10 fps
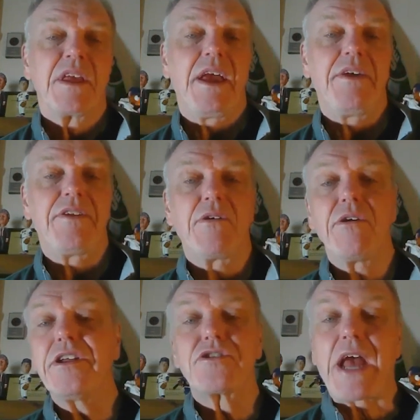And their
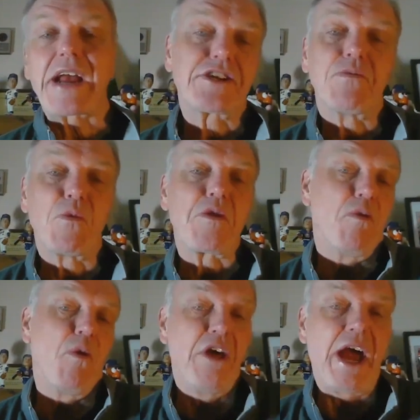earnings actually weren't
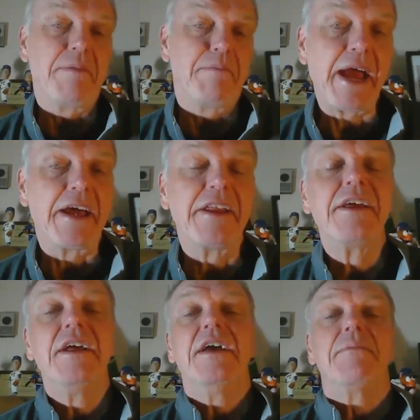all that bad.
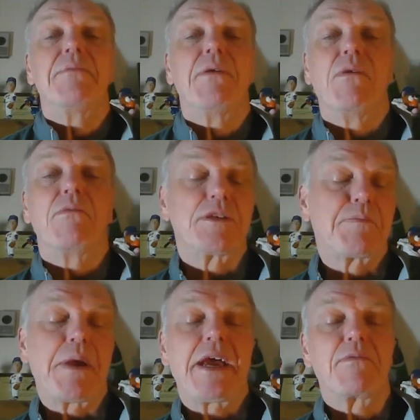But what was
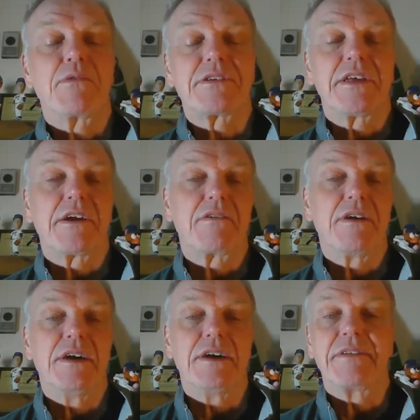bad was their
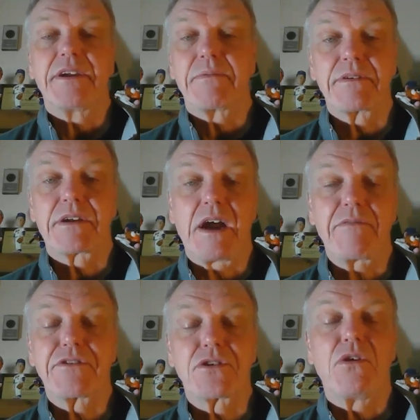uh, their
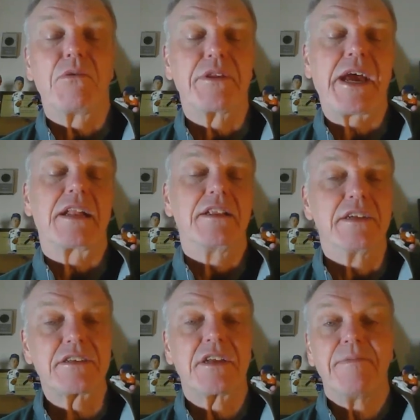conference call with
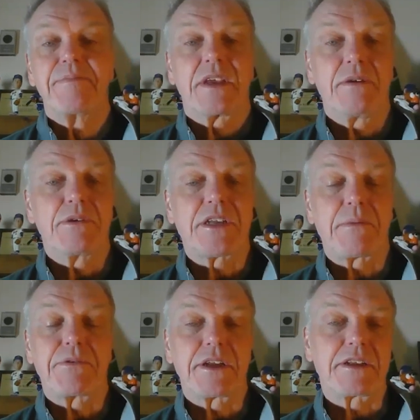analysts, in which they
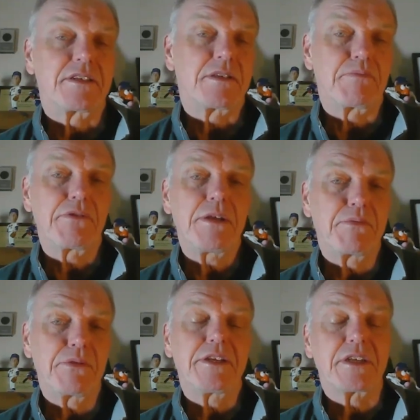predicted some pretty
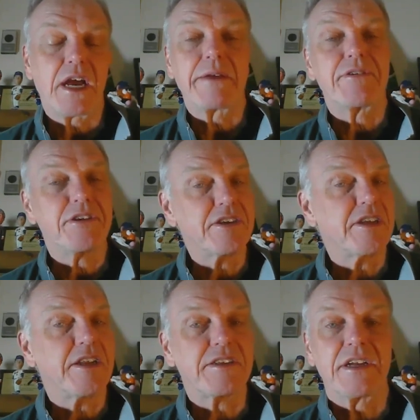bleak times. It just
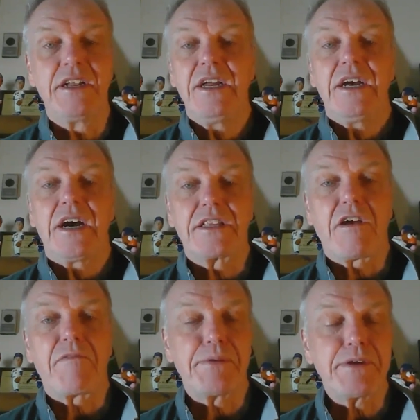said it's a, a
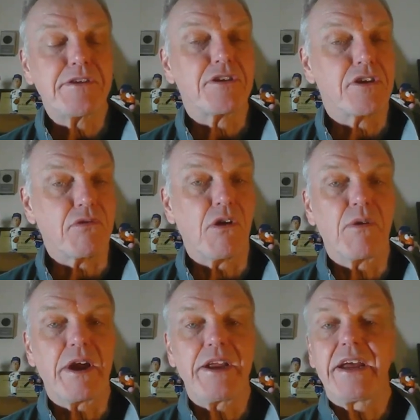tough business to grow
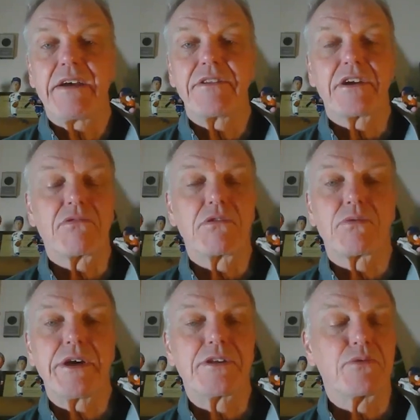right now. Their growth
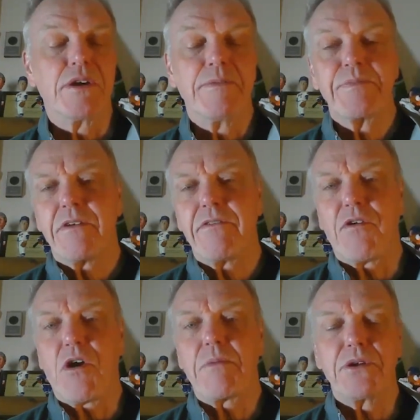rates were
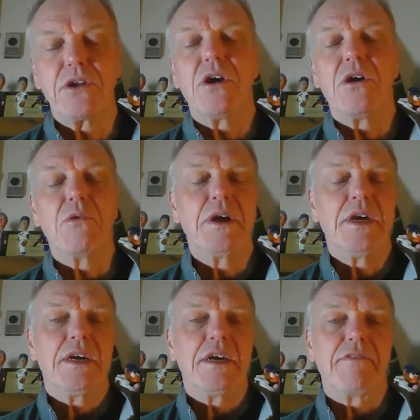far below
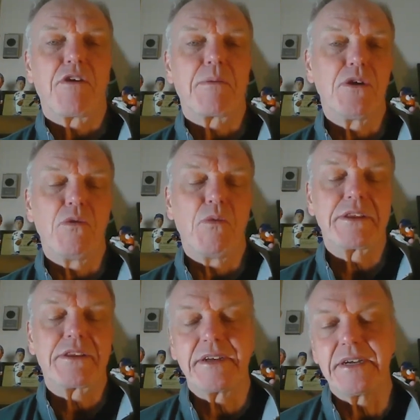uh, far below
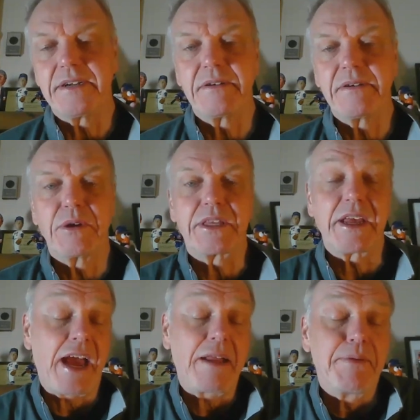what uh, what they
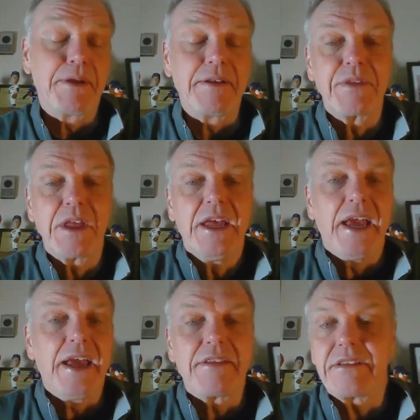had been,
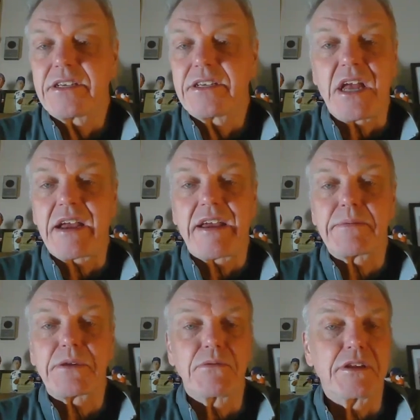and the, the stock
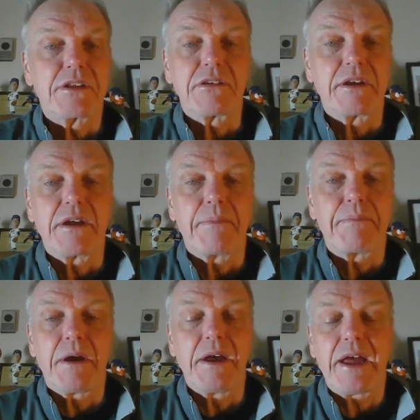absolutely took a,
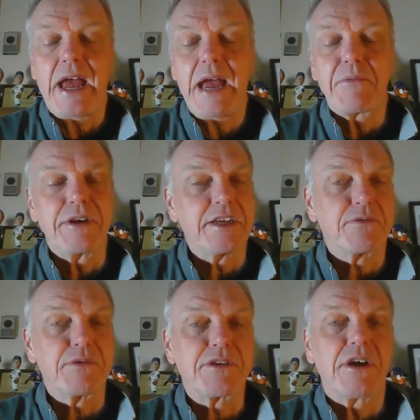a, hammering as
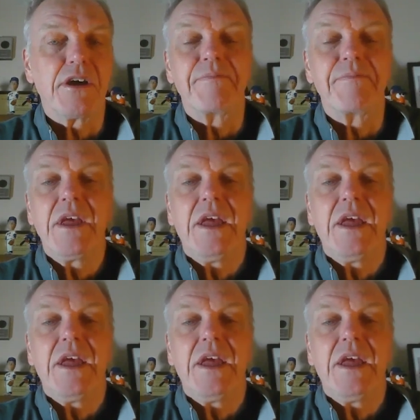a result.